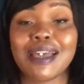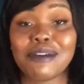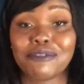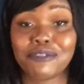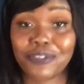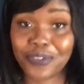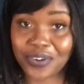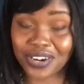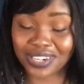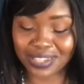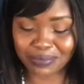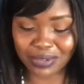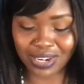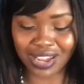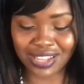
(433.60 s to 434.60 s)
have four
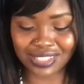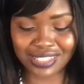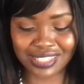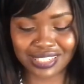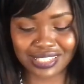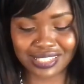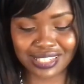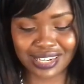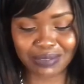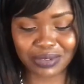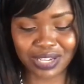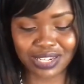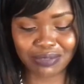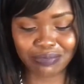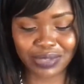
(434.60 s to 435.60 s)
lip glosses that I'm
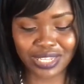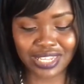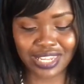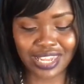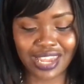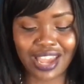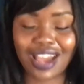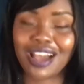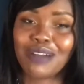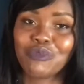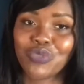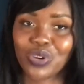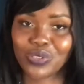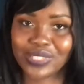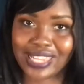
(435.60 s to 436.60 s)
gonna be
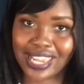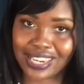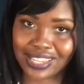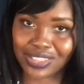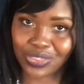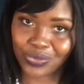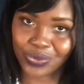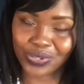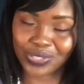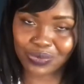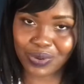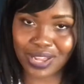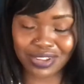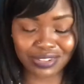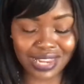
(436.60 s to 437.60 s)
rotating through as
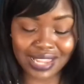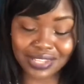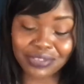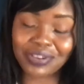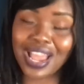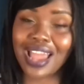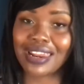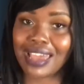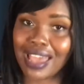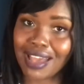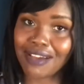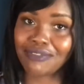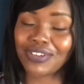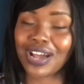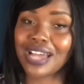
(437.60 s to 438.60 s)
well. Like, you gotta
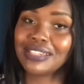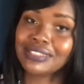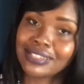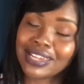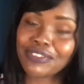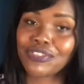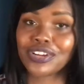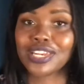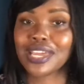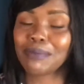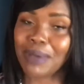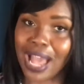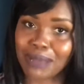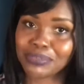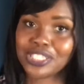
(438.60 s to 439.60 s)
have different lip
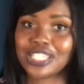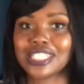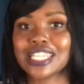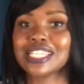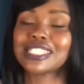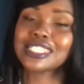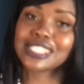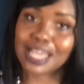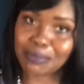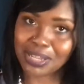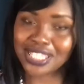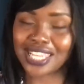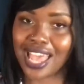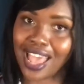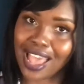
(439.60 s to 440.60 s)
options. It's
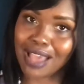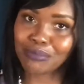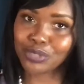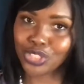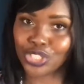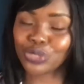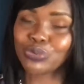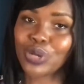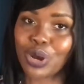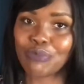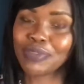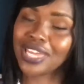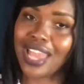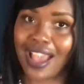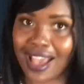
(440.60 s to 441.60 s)
summertime. June gonna
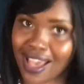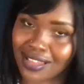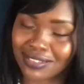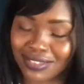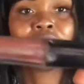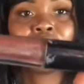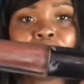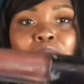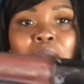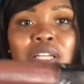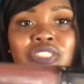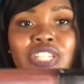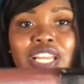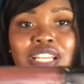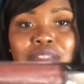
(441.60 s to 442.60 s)
be hot. Marc
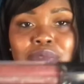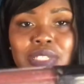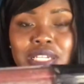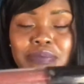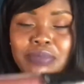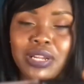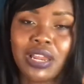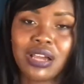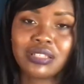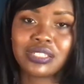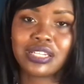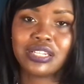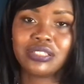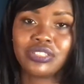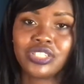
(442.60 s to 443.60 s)
Jacobs lip gloss
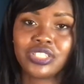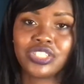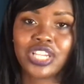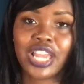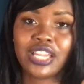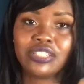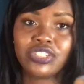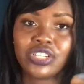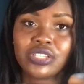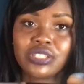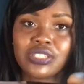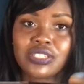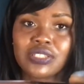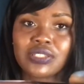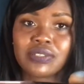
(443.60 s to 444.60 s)
in
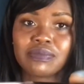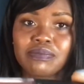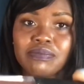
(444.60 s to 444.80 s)
Changes.